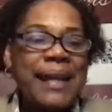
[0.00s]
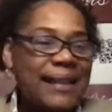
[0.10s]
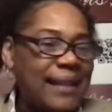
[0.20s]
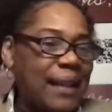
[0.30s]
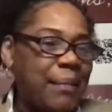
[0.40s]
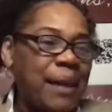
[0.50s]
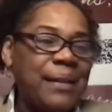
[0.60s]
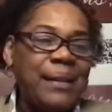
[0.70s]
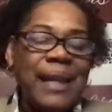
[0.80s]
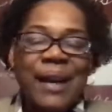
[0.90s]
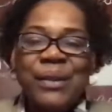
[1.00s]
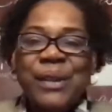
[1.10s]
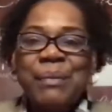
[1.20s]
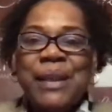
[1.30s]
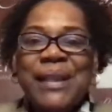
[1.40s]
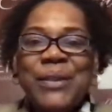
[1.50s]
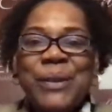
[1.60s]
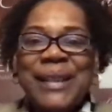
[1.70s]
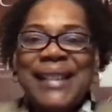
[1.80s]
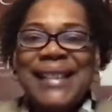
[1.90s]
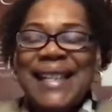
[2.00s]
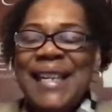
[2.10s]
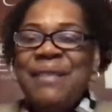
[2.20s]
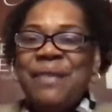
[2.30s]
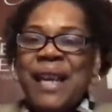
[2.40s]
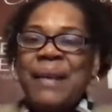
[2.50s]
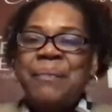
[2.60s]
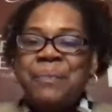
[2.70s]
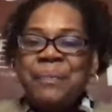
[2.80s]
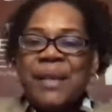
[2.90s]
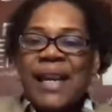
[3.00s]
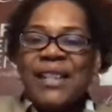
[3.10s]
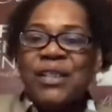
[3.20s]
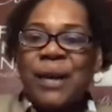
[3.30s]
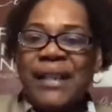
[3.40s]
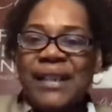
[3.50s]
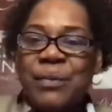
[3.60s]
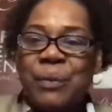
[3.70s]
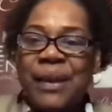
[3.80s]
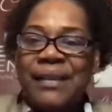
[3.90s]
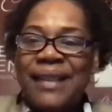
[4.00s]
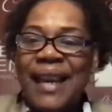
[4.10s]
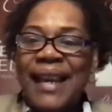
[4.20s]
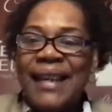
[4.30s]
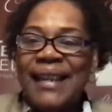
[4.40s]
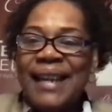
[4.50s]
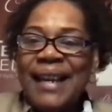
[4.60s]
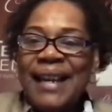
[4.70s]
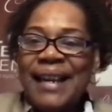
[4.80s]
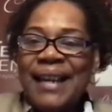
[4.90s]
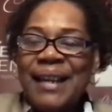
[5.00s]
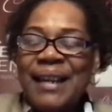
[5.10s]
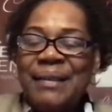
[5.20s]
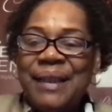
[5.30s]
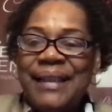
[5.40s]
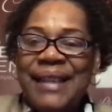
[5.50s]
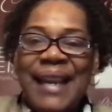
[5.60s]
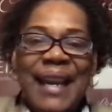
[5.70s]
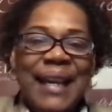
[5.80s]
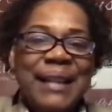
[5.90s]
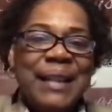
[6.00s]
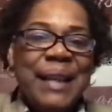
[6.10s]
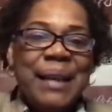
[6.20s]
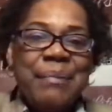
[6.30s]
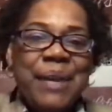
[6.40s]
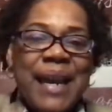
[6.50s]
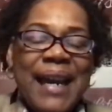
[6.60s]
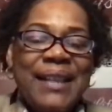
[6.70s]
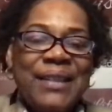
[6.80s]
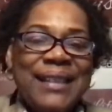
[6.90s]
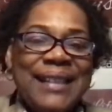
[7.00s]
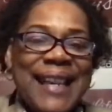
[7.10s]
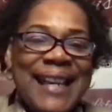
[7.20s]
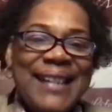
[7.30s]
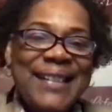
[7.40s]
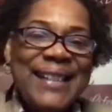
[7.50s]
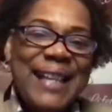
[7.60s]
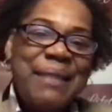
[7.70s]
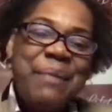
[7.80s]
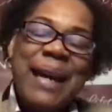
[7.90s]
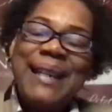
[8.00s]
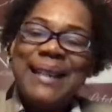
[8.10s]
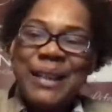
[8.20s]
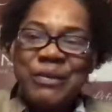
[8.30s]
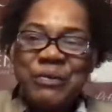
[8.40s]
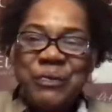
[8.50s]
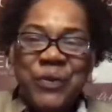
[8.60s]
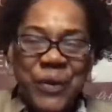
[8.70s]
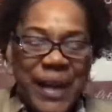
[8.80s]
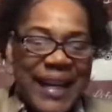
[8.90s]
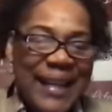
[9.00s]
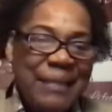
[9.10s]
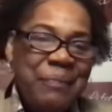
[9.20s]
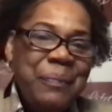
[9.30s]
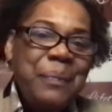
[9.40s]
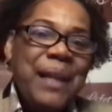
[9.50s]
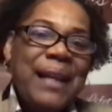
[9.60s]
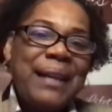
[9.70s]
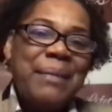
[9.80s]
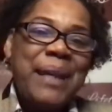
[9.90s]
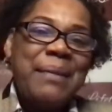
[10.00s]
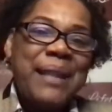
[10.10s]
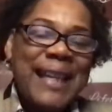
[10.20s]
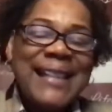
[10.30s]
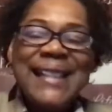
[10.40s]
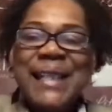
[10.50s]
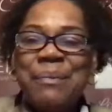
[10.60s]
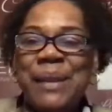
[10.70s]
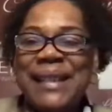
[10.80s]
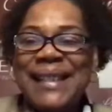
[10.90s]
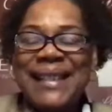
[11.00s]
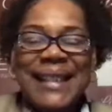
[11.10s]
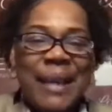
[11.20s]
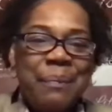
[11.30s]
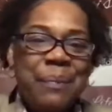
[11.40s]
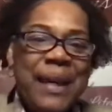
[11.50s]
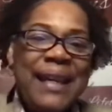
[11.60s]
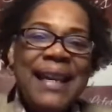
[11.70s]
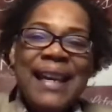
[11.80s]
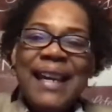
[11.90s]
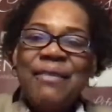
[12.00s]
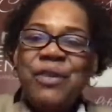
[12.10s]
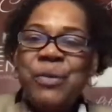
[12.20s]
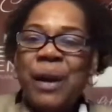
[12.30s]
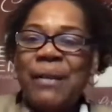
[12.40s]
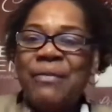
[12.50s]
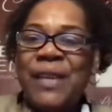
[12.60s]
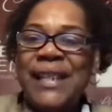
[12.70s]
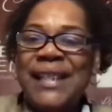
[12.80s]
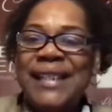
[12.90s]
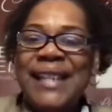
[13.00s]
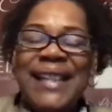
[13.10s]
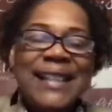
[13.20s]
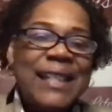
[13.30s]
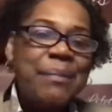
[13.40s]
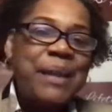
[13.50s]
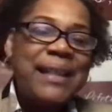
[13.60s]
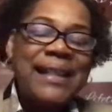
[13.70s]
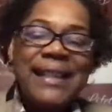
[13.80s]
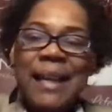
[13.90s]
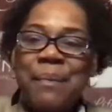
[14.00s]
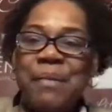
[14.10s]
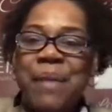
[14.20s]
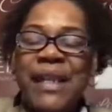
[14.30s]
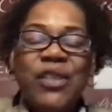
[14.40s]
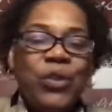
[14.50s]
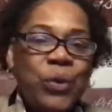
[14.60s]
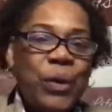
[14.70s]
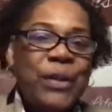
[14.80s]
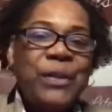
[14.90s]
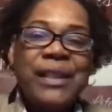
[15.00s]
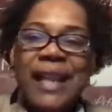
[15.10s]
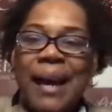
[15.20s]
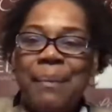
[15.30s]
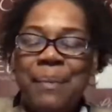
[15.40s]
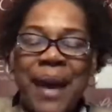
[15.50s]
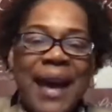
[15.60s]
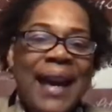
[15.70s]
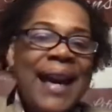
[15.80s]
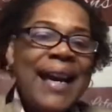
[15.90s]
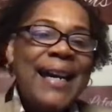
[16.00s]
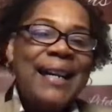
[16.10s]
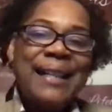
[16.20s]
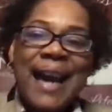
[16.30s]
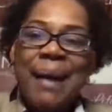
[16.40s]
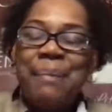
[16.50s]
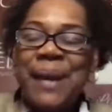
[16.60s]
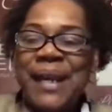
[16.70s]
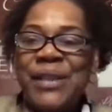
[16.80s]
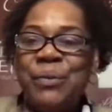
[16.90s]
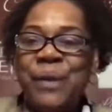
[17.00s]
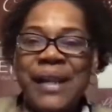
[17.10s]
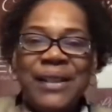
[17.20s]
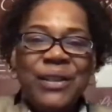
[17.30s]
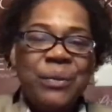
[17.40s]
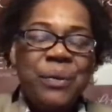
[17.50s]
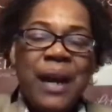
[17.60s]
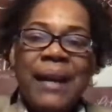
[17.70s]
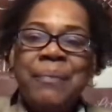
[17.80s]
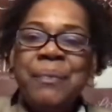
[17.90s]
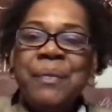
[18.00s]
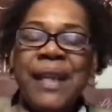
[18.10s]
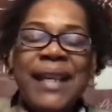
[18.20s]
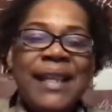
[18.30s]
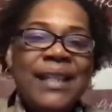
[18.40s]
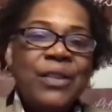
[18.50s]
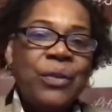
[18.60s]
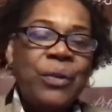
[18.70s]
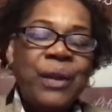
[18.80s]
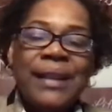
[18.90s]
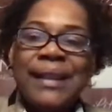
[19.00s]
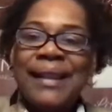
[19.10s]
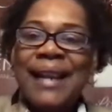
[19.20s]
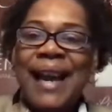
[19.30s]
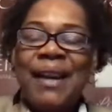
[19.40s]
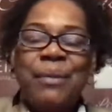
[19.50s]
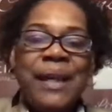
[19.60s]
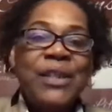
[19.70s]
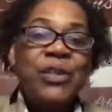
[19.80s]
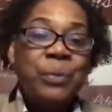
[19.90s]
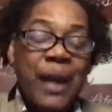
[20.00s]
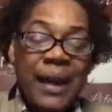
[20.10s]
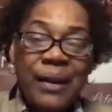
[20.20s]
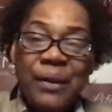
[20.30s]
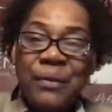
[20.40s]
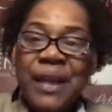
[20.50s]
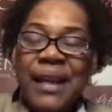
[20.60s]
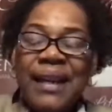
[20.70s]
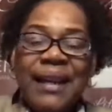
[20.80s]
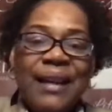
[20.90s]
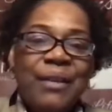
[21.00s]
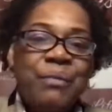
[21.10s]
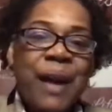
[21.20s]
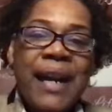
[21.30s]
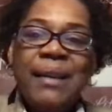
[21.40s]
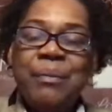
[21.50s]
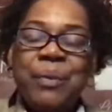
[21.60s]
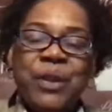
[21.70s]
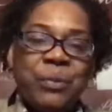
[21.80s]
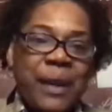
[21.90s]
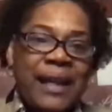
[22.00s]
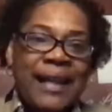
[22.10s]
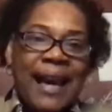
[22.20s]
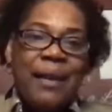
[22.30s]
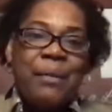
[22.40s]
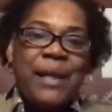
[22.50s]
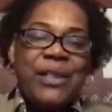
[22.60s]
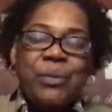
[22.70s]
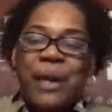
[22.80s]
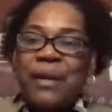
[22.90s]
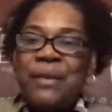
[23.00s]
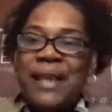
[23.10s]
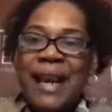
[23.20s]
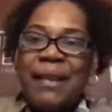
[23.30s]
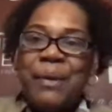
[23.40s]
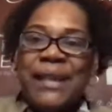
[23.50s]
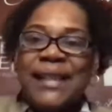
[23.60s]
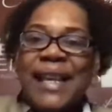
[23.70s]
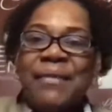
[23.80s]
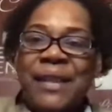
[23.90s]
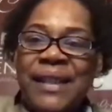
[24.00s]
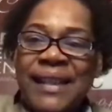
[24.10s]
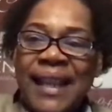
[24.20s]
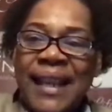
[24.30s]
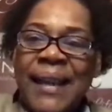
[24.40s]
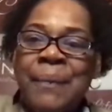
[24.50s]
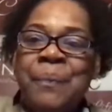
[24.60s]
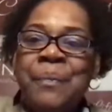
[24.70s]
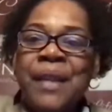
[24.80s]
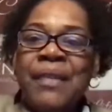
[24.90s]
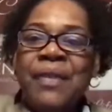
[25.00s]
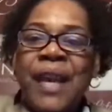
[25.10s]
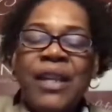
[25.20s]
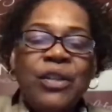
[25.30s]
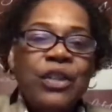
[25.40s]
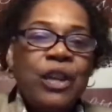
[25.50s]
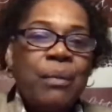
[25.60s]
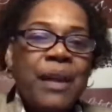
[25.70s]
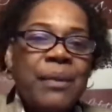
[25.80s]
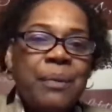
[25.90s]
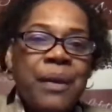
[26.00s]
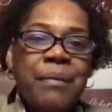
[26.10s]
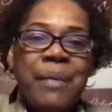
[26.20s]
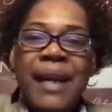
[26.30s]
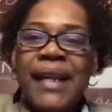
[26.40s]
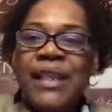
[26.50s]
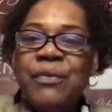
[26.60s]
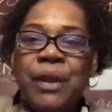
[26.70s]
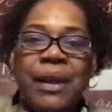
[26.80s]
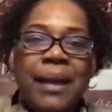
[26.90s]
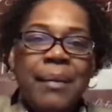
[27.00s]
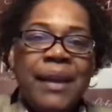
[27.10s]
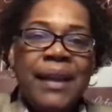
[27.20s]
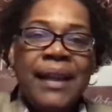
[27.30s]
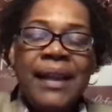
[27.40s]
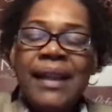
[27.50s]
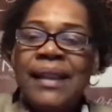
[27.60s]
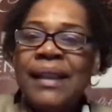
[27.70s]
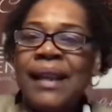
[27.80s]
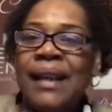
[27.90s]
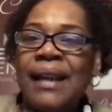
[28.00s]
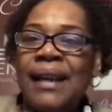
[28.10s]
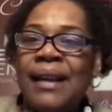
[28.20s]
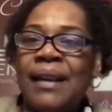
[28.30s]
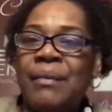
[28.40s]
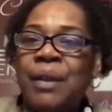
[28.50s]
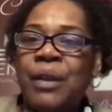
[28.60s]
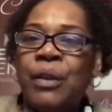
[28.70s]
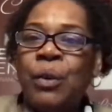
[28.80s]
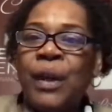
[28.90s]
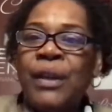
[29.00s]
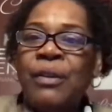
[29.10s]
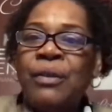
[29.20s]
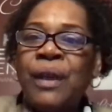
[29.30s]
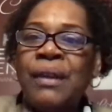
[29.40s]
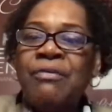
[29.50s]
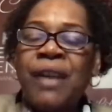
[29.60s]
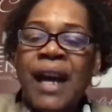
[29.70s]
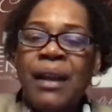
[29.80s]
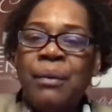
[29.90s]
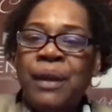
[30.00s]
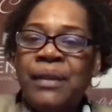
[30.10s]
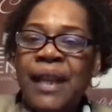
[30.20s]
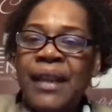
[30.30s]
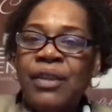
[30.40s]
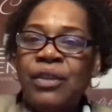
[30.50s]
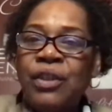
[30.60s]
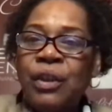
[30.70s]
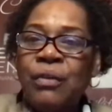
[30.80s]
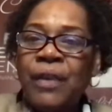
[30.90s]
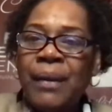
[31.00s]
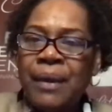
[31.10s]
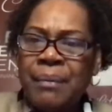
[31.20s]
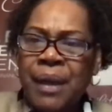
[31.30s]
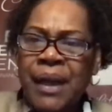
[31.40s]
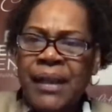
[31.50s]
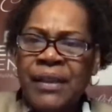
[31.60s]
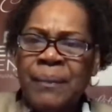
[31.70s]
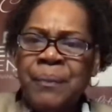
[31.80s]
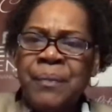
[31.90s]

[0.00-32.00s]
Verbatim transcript: make some announcements on this evening. And so I just want to thank uh, again, Beatrice Henderson, my good friend um, in Lexington, Mississippi. If you all visit Lexington, Mississippi, make sure you stop by Agape's restaurant. It is on uh, Highway 12, uh, right between Highway 12 and Highway 17. Thank you so much, Brother Mays, for coming in. Uh, a loyal uh, follower. Thank you so very much.